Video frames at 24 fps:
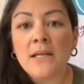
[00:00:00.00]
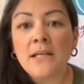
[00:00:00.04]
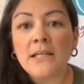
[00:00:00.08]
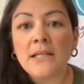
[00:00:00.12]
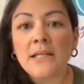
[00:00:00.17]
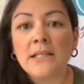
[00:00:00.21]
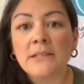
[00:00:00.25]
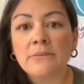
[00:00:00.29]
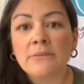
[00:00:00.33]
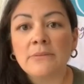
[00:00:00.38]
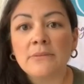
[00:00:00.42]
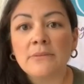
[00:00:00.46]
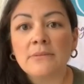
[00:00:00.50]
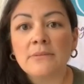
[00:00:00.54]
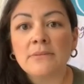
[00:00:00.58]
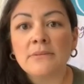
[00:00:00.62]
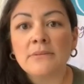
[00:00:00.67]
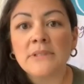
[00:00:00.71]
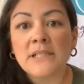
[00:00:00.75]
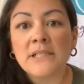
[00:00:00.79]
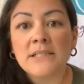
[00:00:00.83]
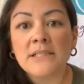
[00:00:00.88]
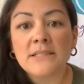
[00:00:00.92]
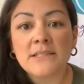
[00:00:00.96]
It
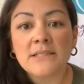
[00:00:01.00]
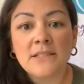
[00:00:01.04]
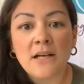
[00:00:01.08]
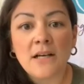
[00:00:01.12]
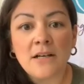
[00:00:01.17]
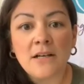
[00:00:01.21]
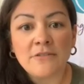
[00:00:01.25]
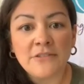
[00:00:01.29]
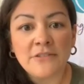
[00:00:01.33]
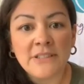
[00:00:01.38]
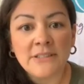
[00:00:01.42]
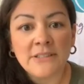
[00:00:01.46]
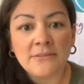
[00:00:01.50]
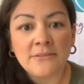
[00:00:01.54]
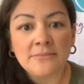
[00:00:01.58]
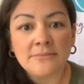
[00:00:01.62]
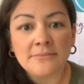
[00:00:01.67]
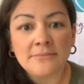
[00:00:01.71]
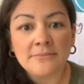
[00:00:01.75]
does soften.